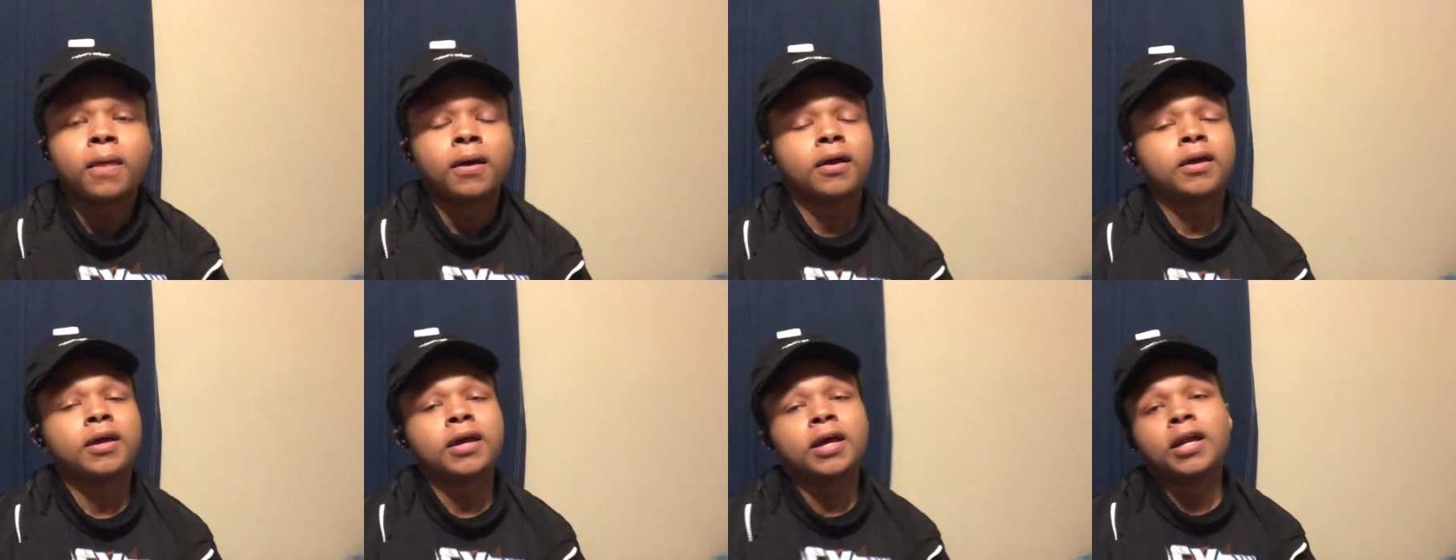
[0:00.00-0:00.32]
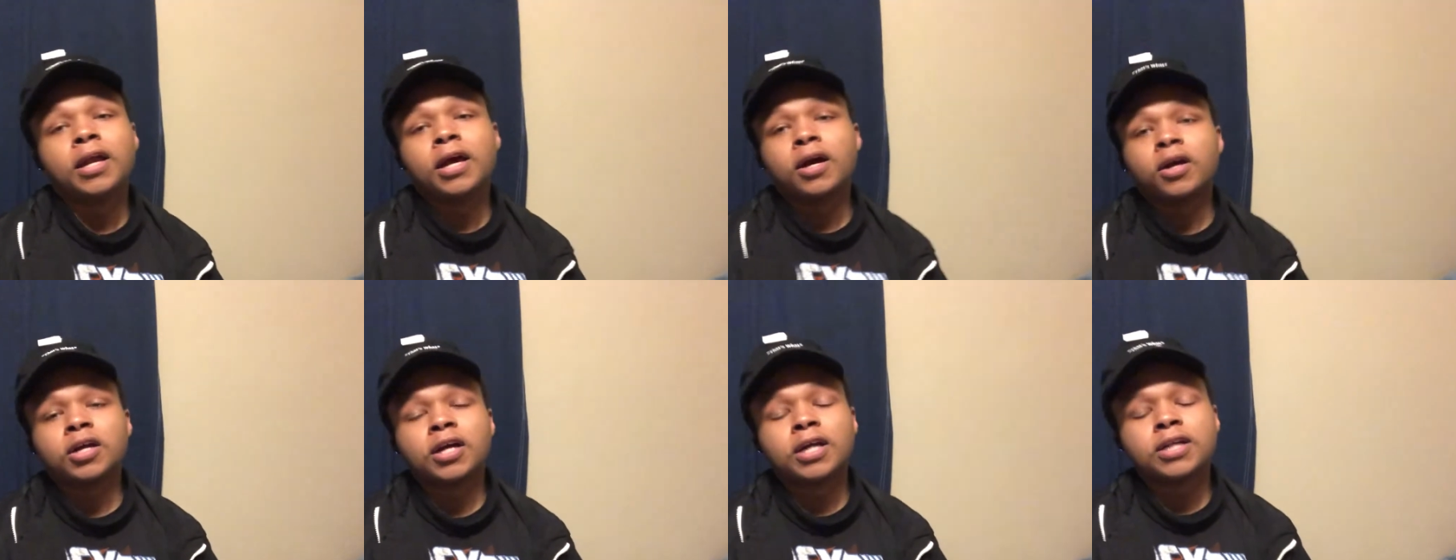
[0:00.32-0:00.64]
Again,
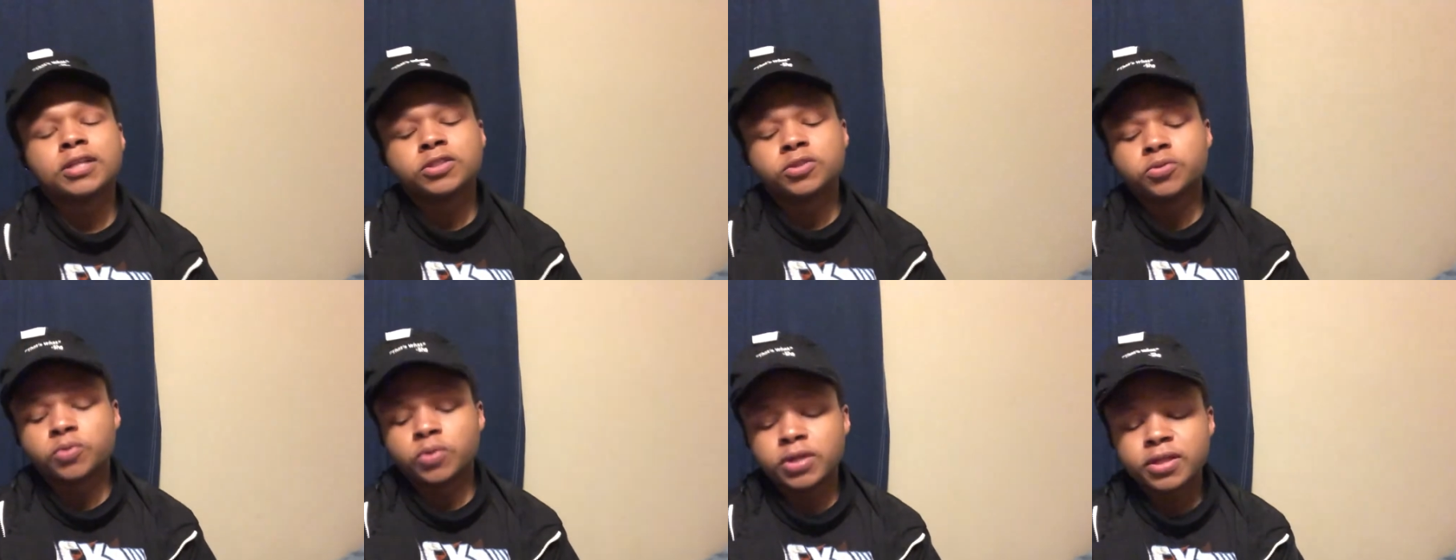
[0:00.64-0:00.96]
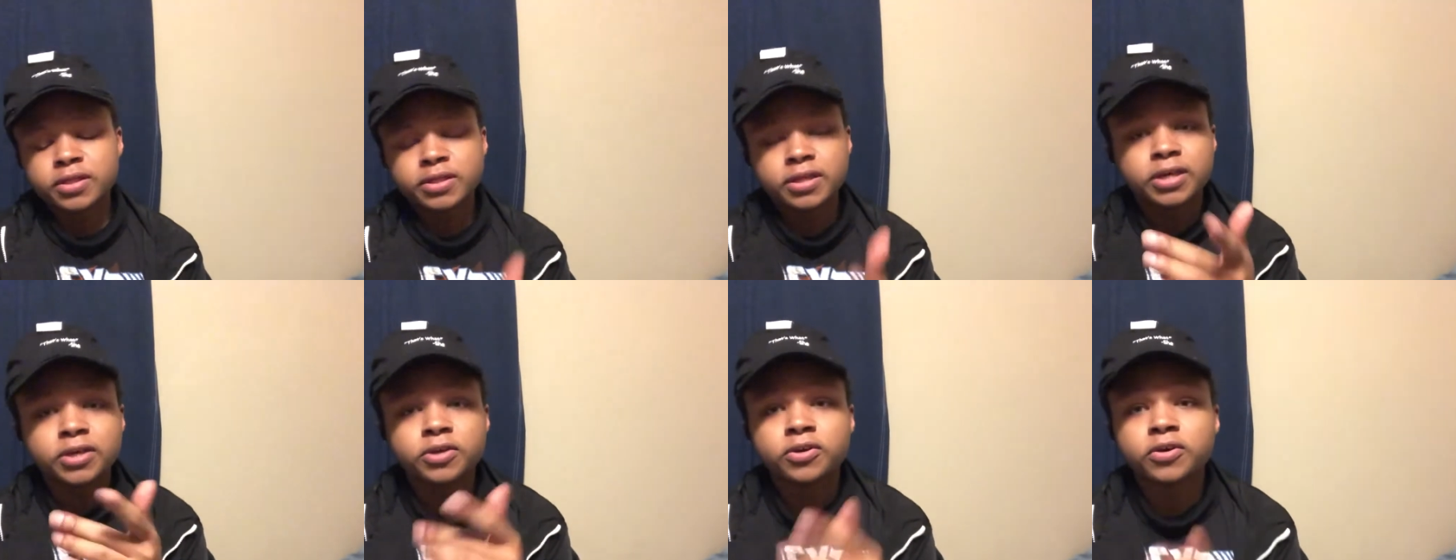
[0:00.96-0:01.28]
I just want
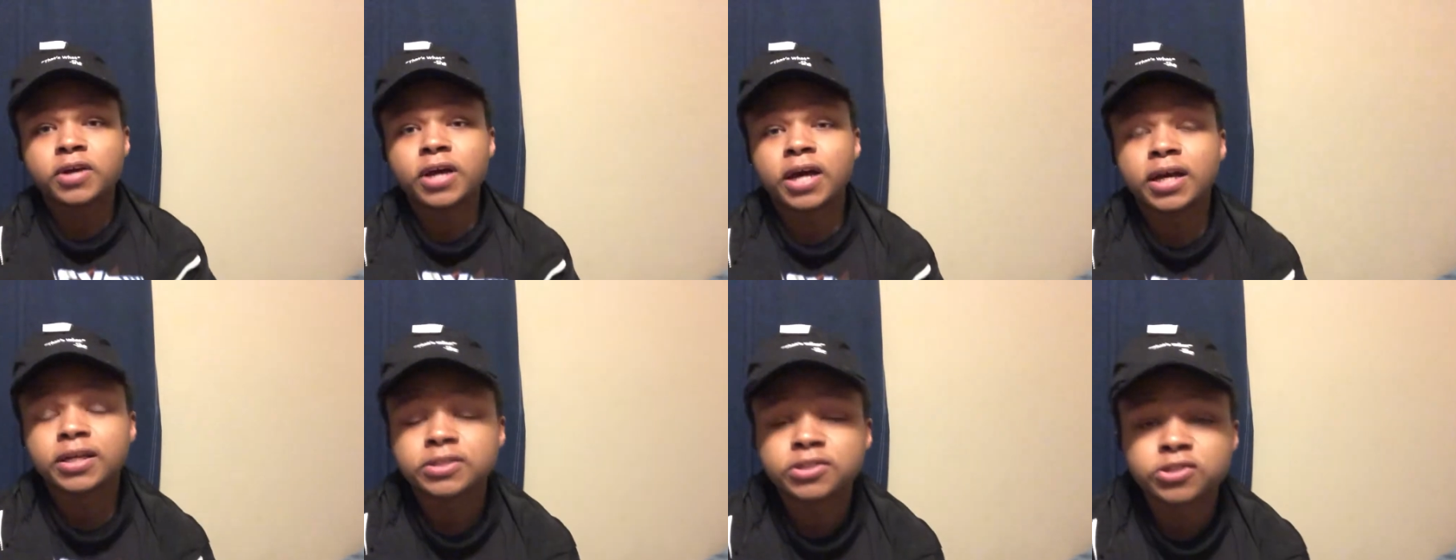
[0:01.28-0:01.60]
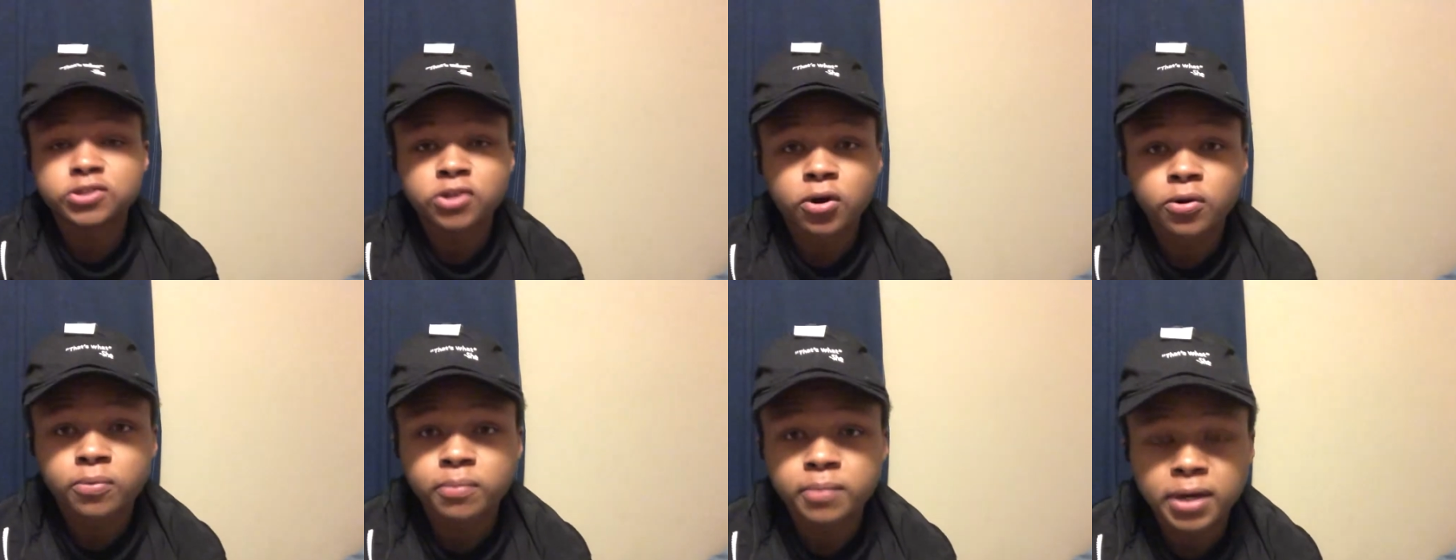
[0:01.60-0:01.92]
to thank you guys
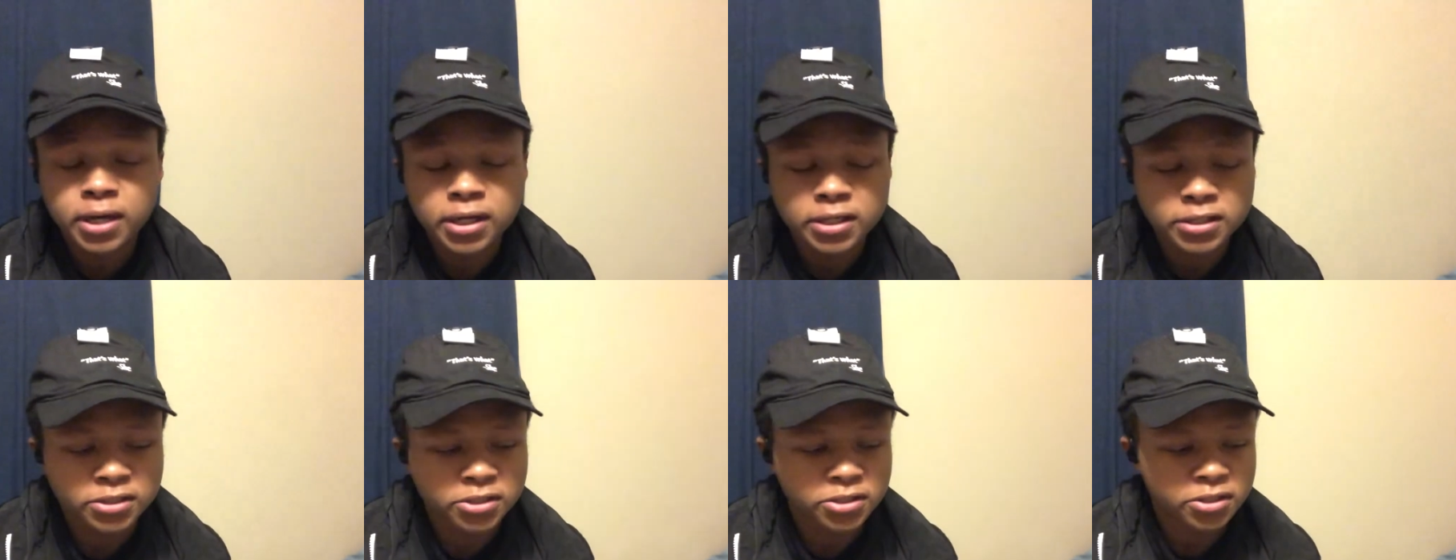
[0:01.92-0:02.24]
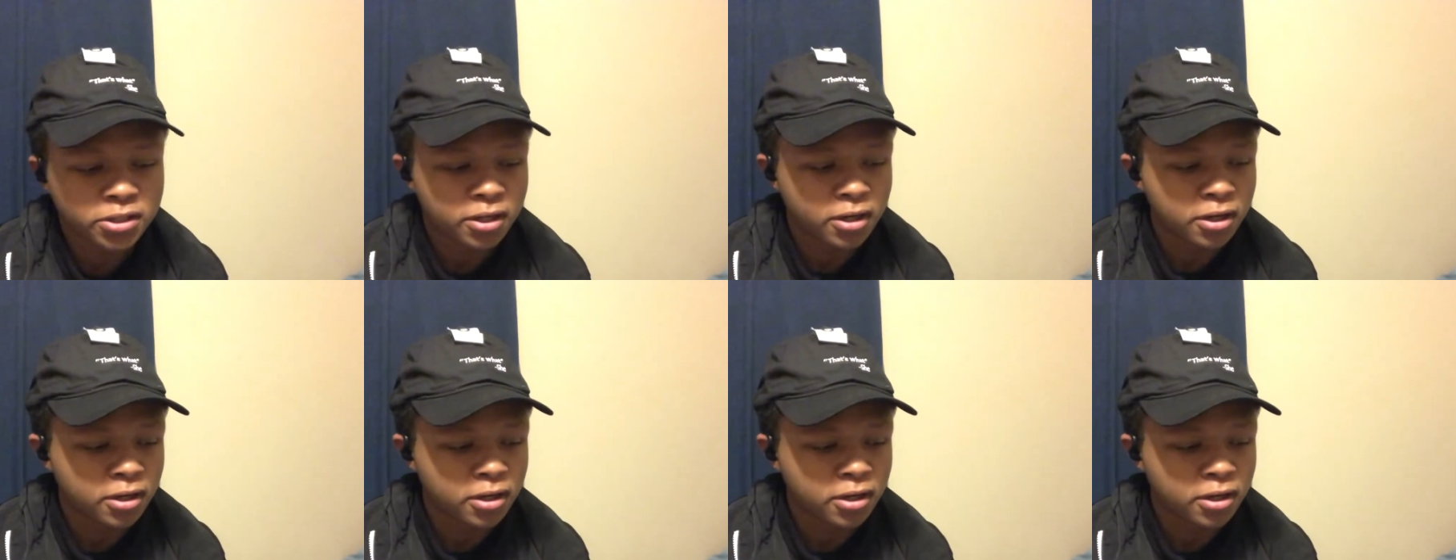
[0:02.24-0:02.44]
so much